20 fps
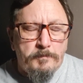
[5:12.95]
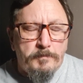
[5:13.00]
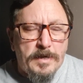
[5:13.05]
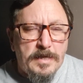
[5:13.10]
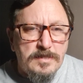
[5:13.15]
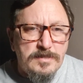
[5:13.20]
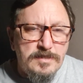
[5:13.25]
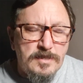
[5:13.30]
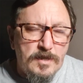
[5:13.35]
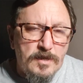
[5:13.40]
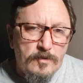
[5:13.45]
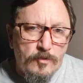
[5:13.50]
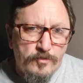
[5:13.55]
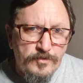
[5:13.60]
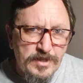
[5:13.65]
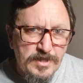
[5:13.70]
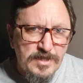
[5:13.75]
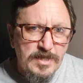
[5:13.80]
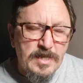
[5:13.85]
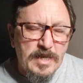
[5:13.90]
But
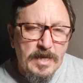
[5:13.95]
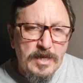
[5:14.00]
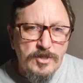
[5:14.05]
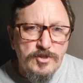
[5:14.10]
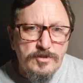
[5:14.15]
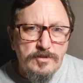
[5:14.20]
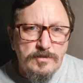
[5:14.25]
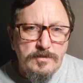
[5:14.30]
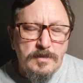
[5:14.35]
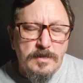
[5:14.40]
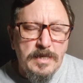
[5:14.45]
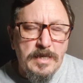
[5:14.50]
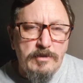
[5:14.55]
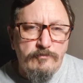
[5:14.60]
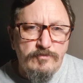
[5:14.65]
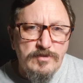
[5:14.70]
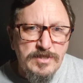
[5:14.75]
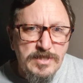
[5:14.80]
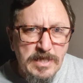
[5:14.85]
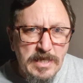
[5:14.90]
on this occasion,
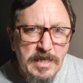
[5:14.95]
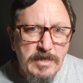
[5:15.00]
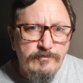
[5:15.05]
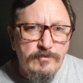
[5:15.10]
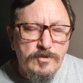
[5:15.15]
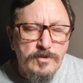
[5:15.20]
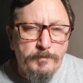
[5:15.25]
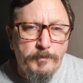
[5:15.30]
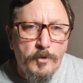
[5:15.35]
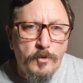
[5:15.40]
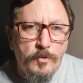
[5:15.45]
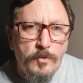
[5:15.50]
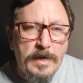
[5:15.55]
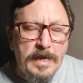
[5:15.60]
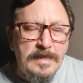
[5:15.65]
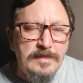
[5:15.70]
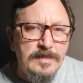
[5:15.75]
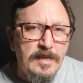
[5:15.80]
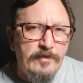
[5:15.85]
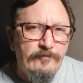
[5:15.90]
he received the ball
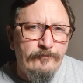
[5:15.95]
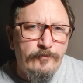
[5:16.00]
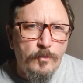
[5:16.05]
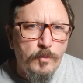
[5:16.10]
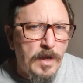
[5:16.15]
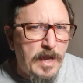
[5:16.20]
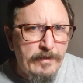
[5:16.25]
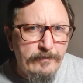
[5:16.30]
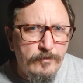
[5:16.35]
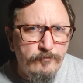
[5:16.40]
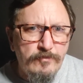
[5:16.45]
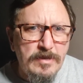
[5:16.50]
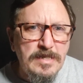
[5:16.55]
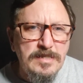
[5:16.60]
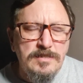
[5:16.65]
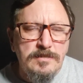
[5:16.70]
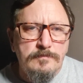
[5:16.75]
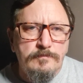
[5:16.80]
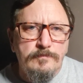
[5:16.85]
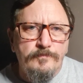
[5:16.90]
and then for whatever
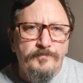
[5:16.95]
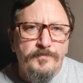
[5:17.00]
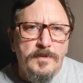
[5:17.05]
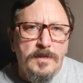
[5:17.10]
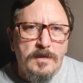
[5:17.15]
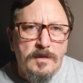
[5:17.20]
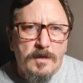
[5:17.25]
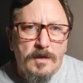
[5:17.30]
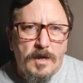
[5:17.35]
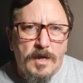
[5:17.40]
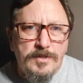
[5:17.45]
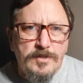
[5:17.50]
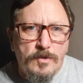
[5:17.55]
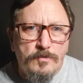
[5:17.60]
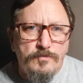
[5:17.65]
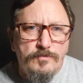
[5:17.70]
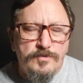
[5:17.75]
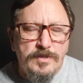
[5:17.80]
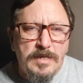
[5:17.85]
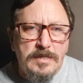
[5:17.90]
reason, I
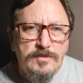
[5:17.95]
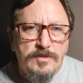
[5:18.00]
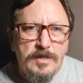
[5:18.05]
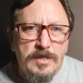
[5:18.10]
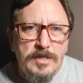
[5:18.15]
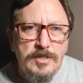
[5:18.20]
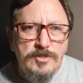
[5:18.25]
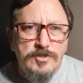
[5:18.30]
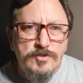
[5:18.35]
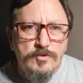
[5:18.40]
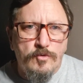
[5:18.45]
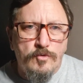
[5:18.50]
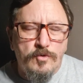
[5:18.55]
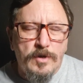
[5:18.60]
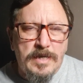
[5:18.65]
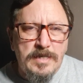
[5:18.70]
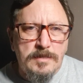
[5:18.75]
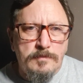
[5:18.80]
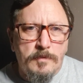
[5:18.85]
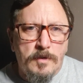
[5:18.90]
don't think that he
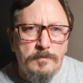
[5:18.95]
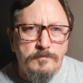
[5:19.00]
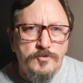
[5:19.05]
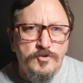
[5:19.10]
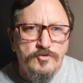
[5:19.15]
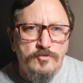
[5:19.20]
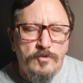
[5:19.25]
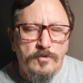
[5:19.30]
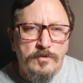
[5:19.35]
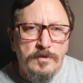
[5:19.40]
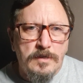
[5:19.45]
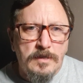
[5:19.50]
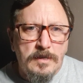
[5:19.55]
saw Adam Armstrong